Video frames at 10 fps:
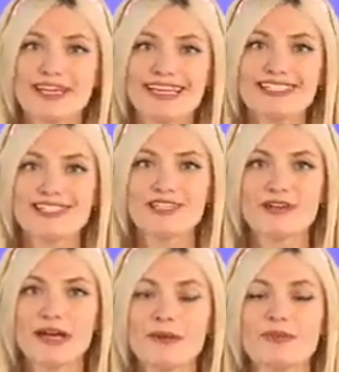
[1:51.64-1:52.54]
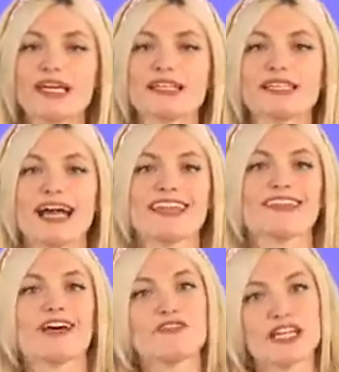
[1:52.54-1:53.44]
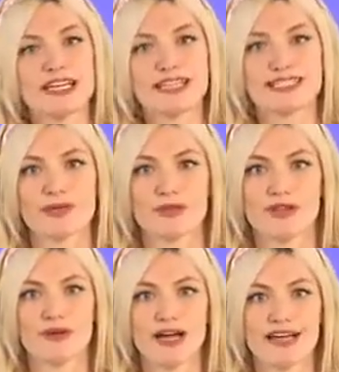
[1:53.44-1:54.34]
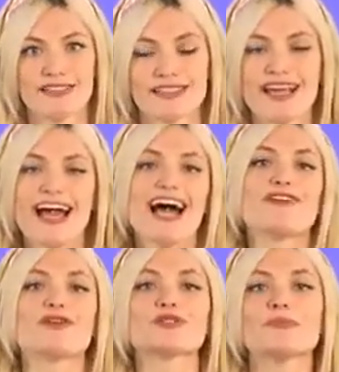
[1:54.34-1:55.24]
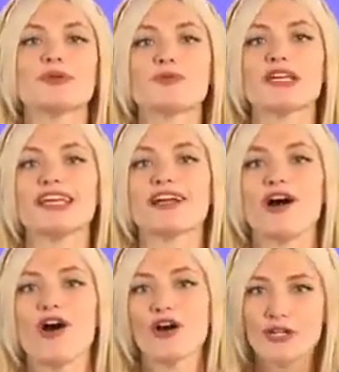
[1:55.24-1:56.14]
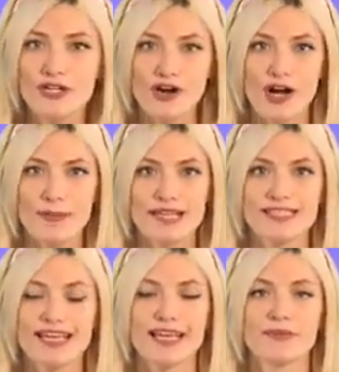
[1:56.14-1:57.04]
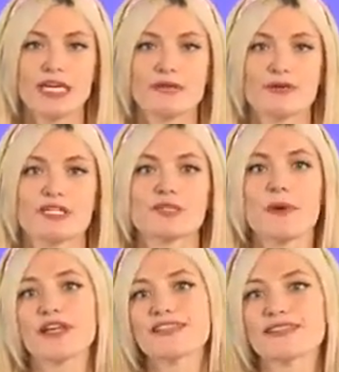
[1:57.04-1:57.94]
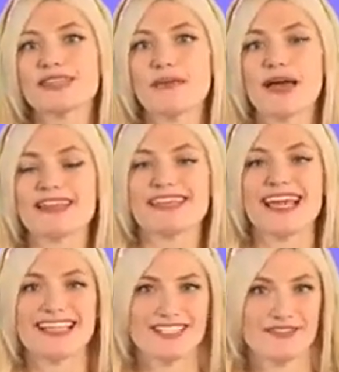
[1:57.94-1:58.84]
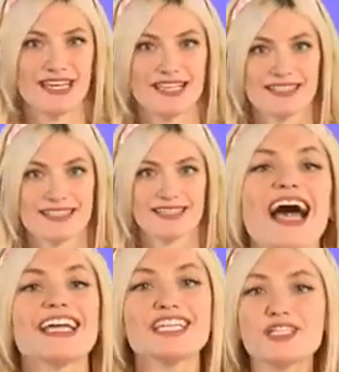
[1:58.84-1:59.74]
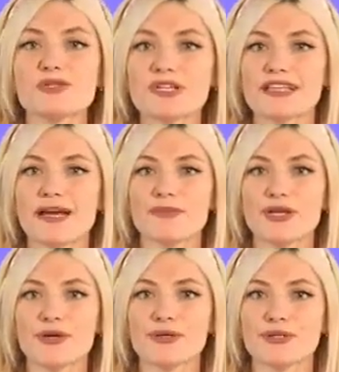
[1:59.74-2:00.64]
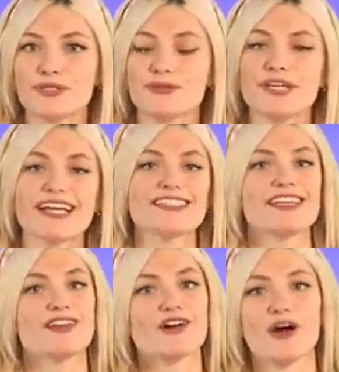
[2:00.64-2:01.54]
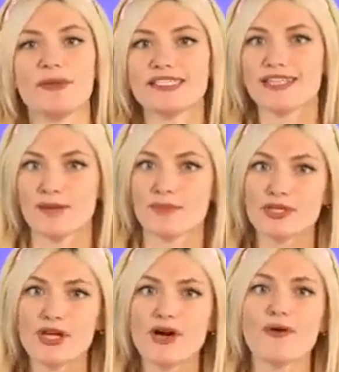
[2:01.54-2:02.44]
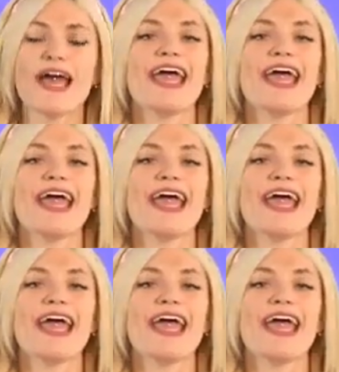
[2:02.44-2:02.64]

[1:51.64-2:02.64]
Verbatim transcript: me on Instagram because I love connecting with you guys. I've also been reading all your comments and I'm going to be responding to some at the end of this. I need you to let me know who to do next in the comments down below